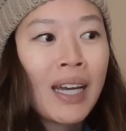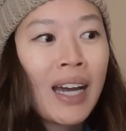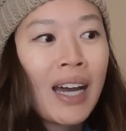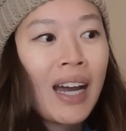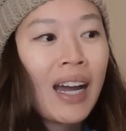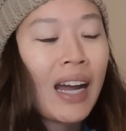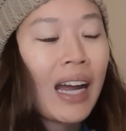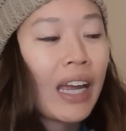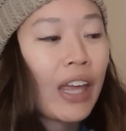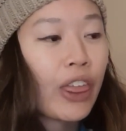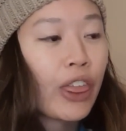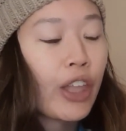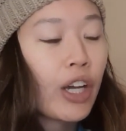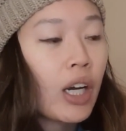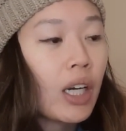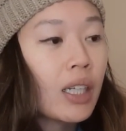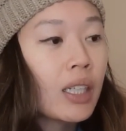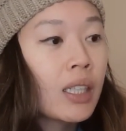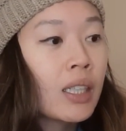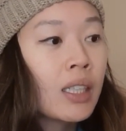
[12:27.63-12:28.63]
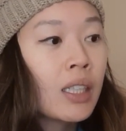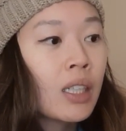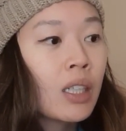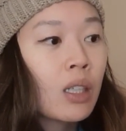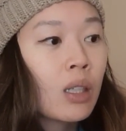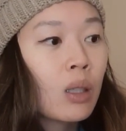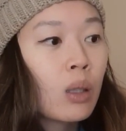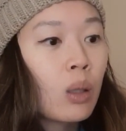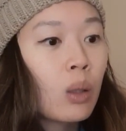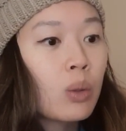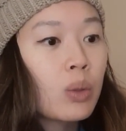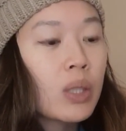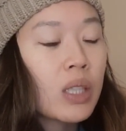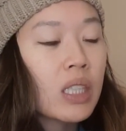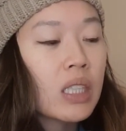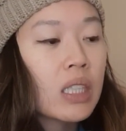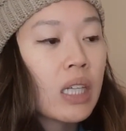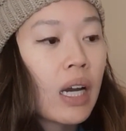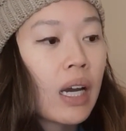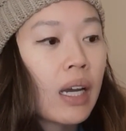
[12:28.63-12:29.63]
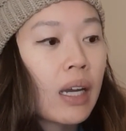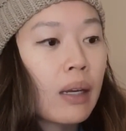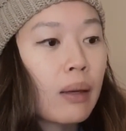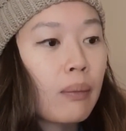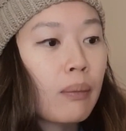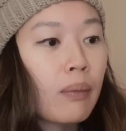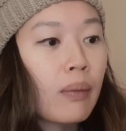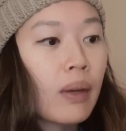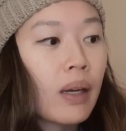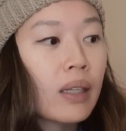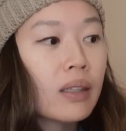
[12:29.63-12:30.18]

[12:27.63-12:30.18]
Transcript: I thought closing time,